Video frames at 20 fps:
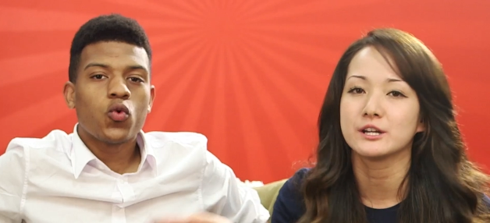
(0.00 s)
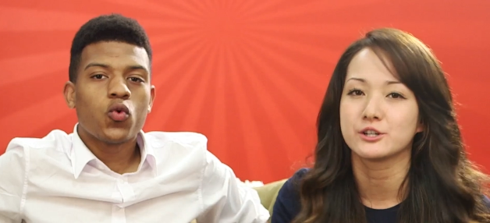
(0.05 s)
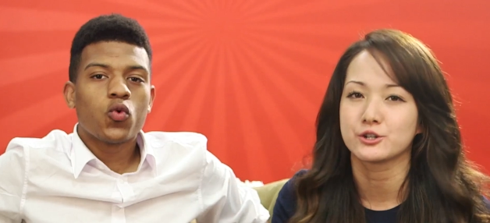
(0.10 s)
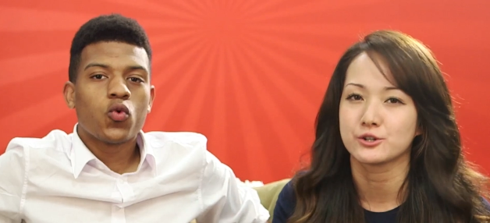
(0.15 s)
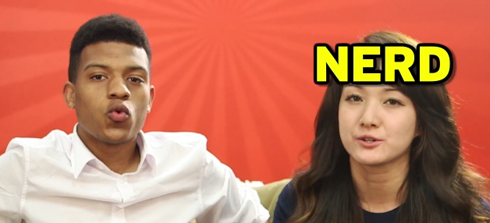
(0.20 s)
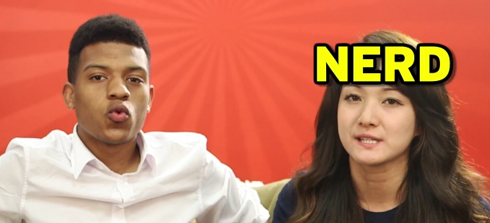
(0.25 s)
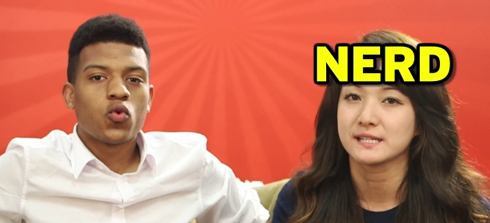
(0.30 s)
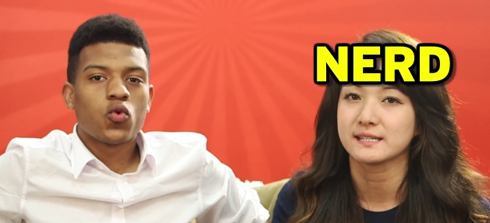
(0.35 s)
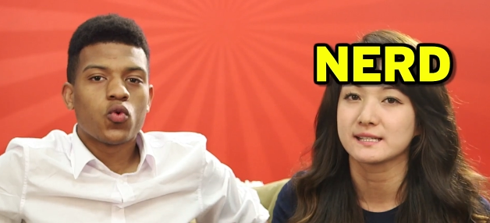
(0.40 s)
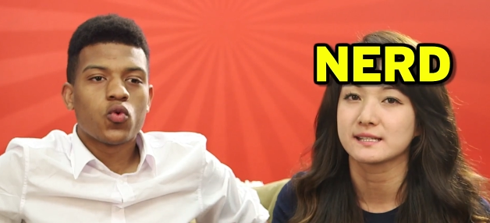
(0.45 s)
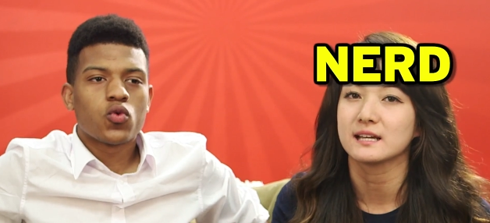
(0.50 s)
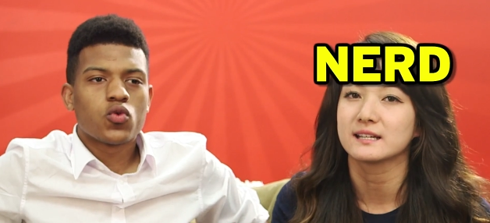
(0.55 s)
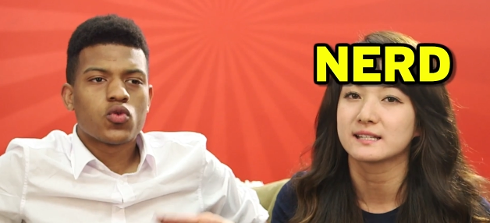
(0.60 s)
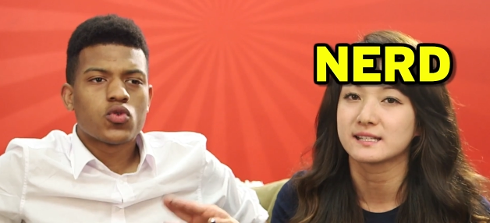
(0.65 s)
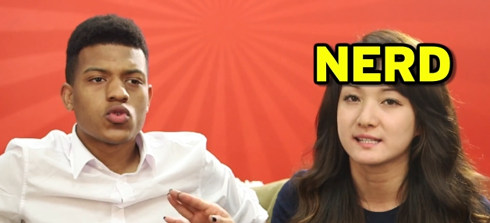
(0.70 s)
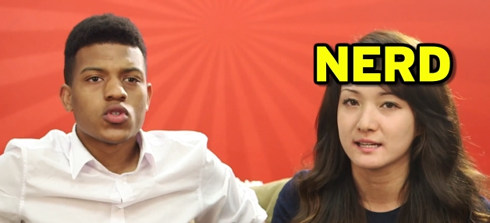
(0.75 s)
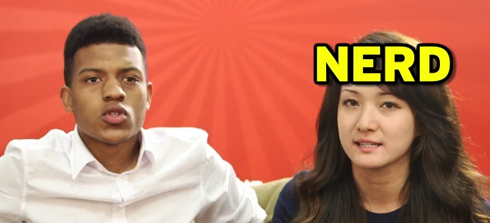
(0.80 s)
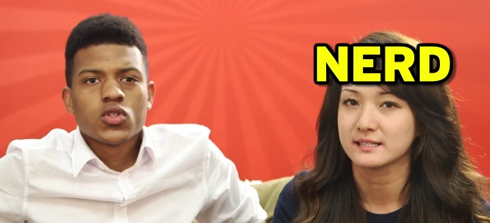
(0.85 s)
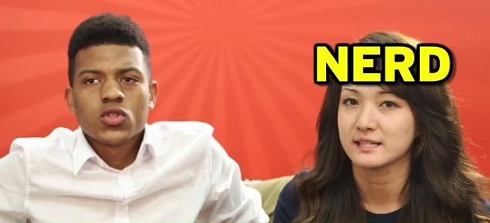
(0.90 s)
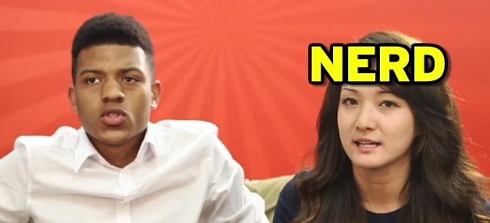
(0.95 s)
Speaker 1: Rangers is a
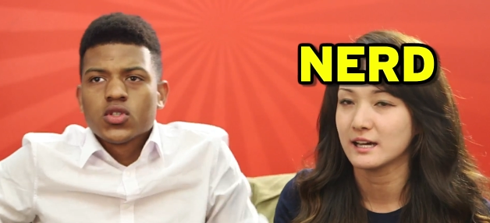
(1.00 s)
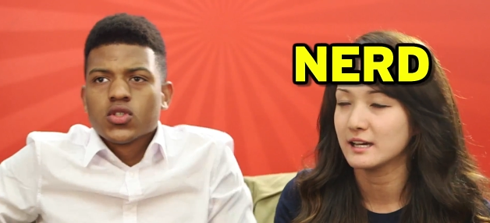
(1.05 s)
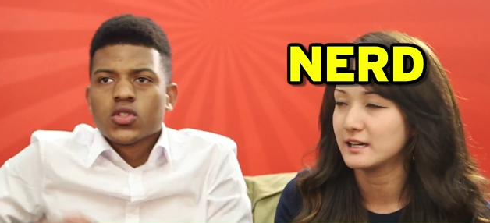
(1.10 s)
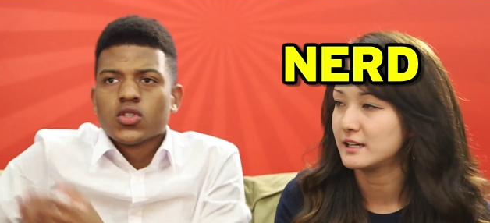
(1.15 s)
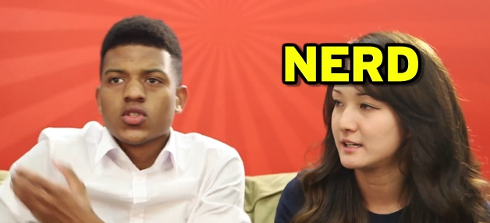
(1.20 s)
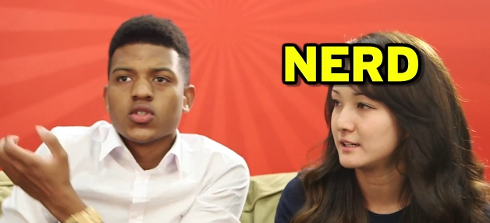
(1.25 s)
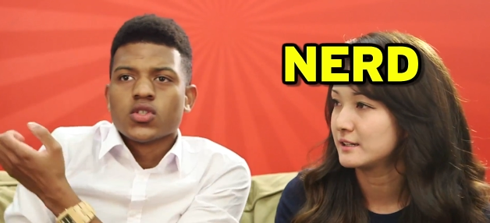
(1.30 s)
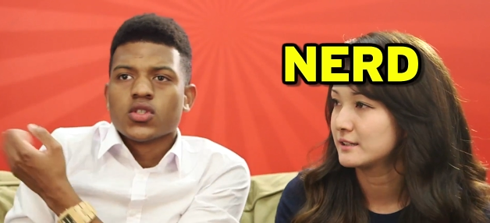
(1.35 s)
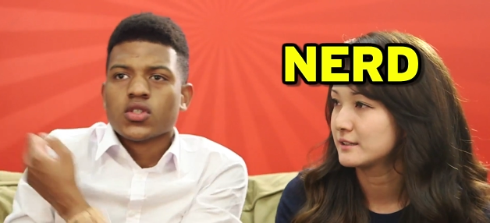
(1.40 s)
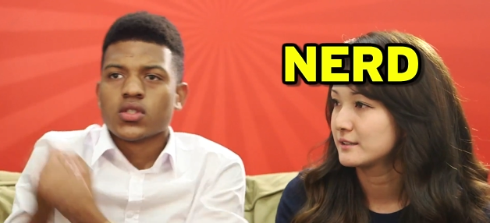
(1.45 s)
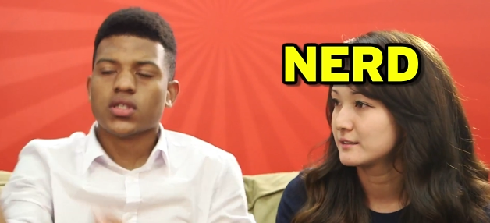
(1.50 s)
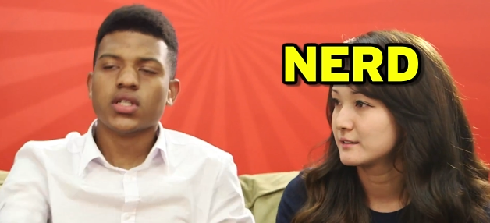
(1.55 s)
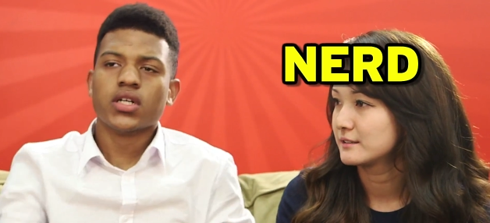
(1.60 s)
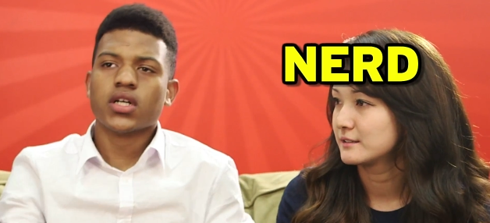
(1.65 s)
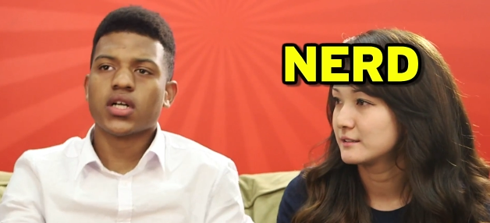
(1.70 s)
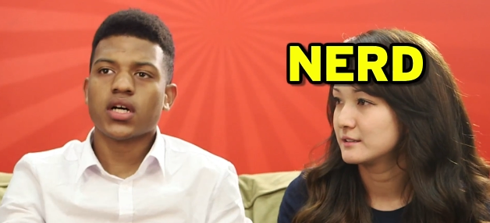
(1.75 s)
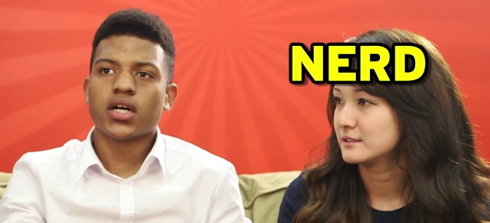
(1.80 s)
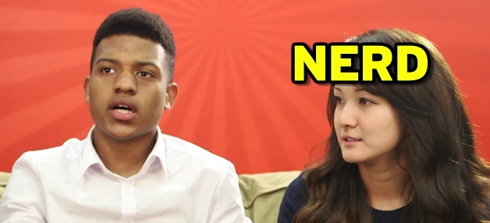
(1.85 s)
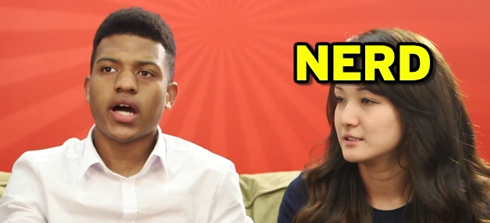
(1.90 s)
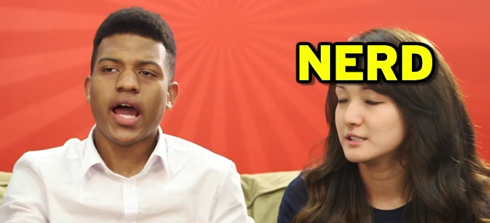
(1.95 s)
Sentai.
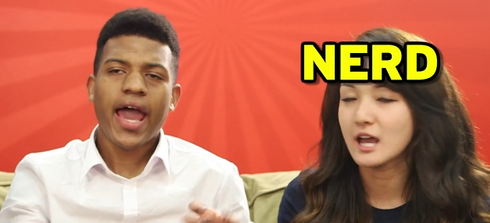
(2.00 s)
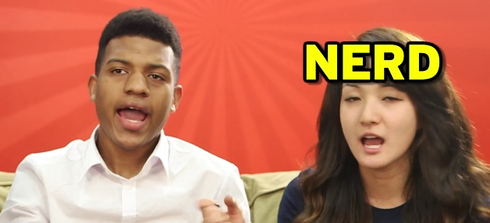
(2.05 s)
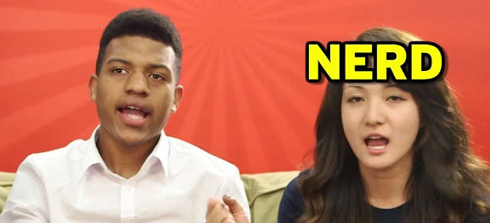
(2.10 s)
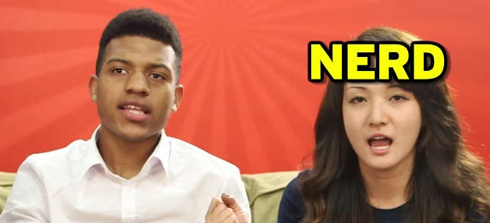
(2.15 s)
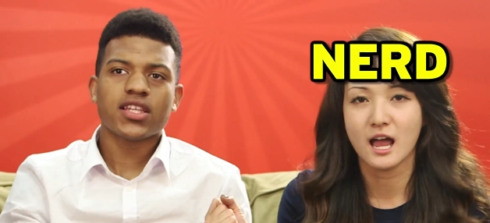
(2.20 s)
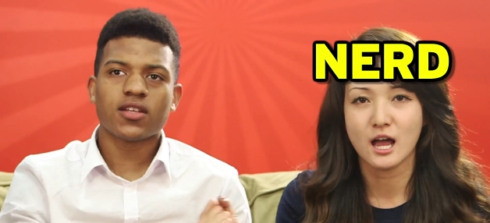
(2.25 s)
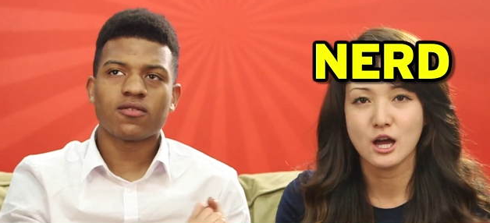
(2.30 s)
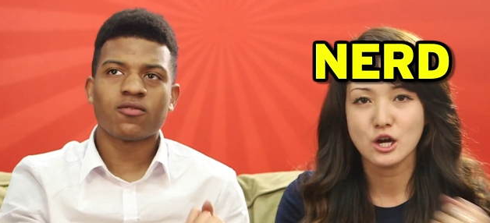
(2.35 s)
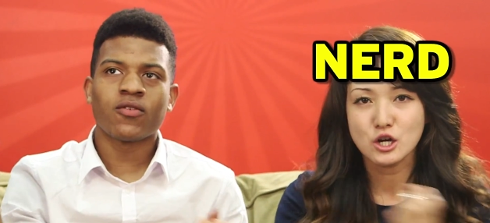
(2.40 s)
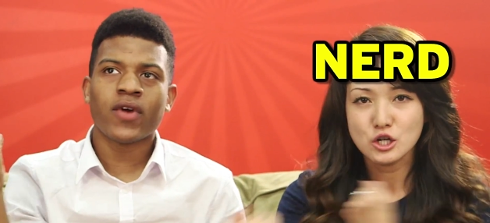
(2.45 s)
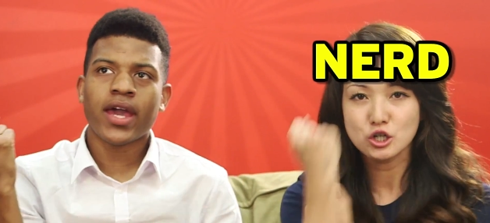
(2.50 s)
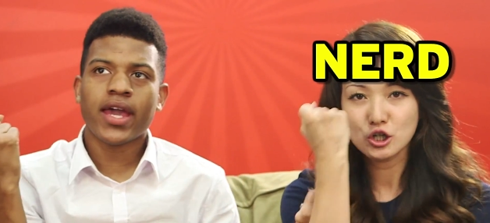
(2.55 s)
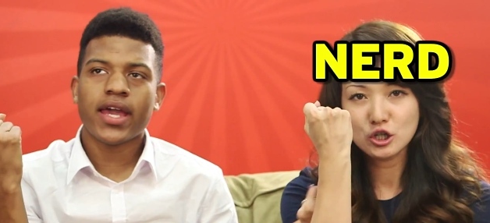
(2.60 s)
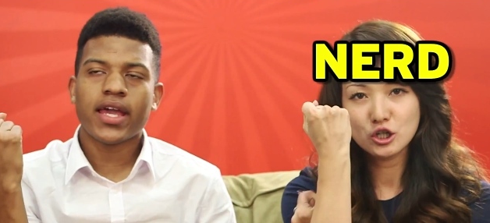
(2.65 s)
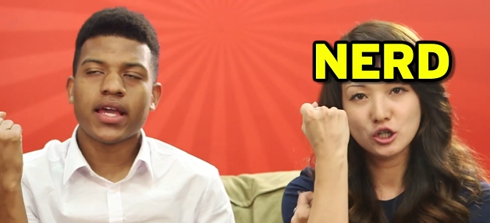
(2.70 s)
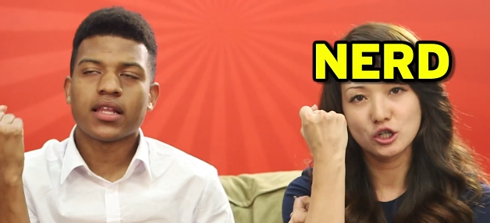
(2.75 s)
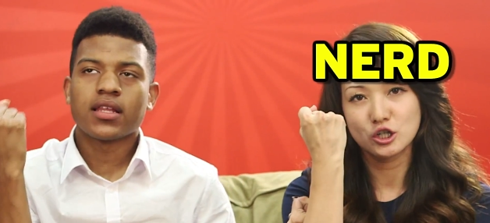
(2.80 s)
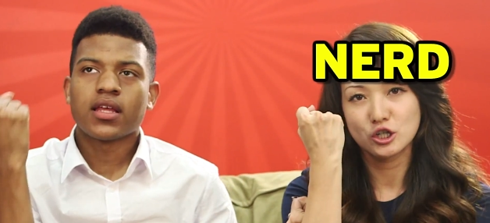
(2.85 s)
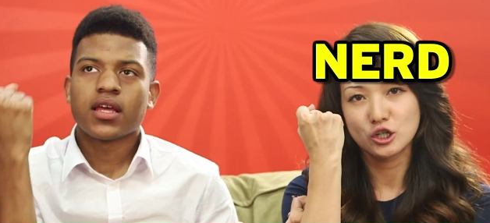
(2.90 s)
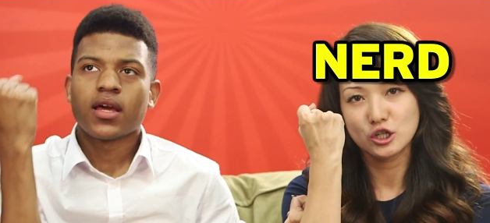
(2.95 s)
Oh, yeah.
Speaker 2: activate.